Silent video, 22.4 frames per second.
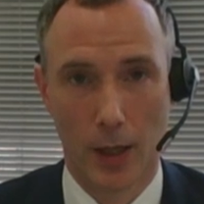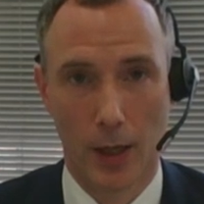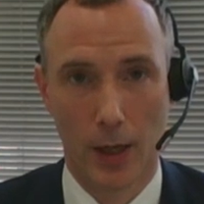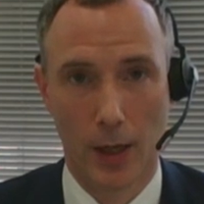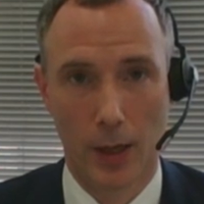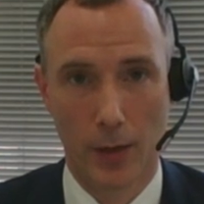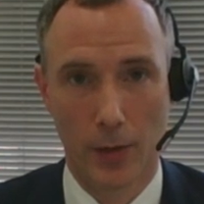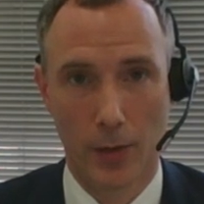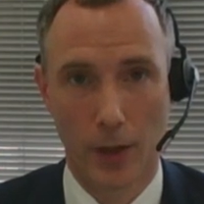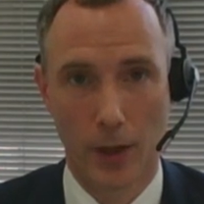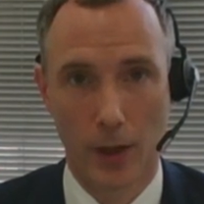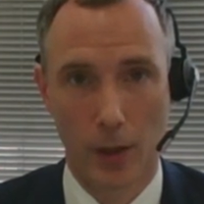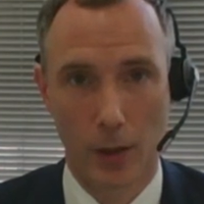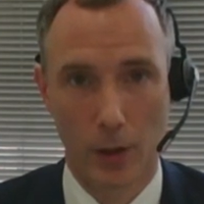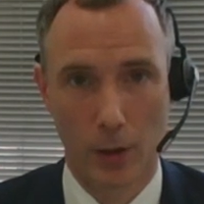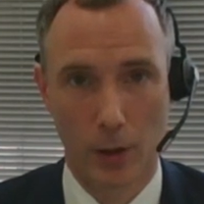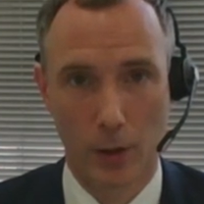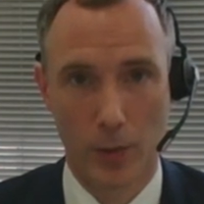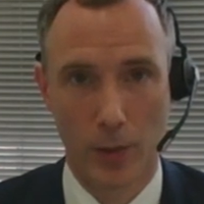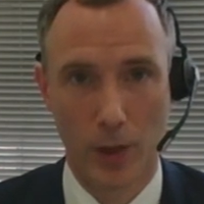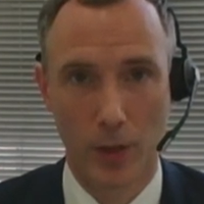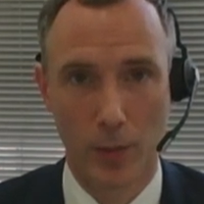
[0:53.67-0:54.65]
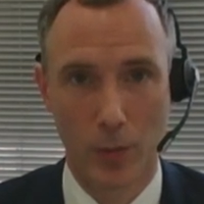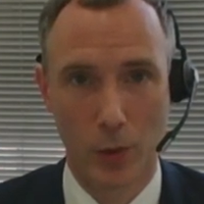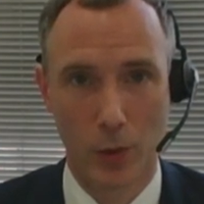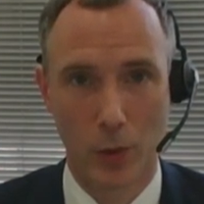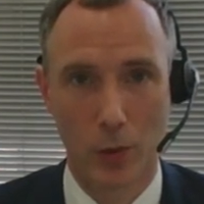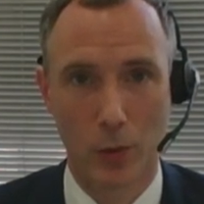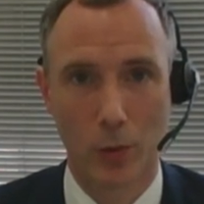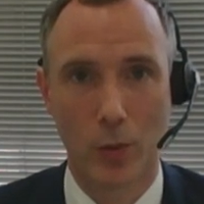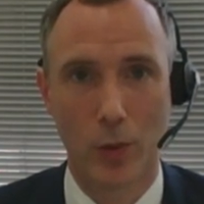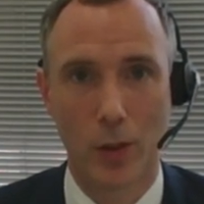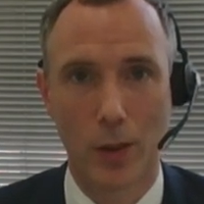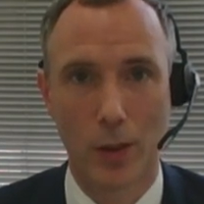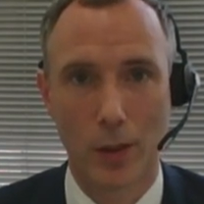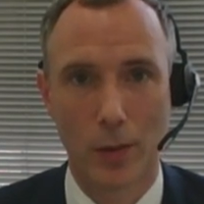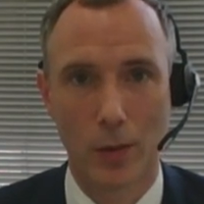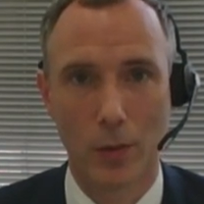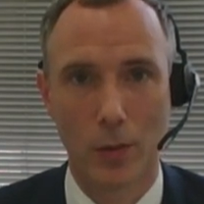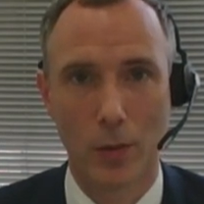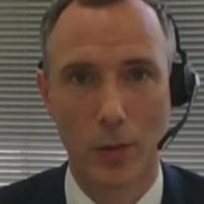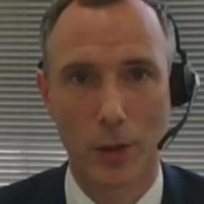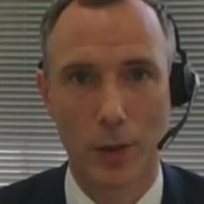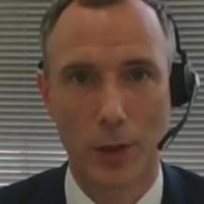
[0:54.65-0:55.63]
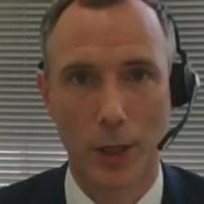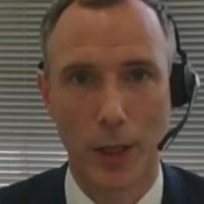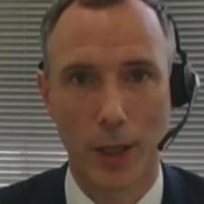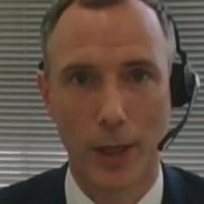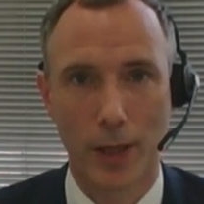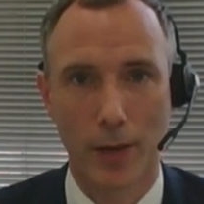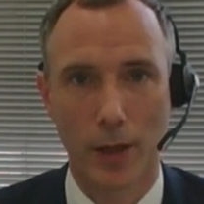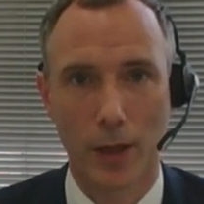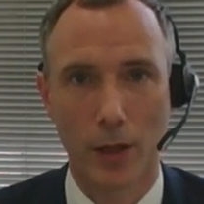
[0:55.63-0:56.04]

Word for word: And I think a lot of people were, were saying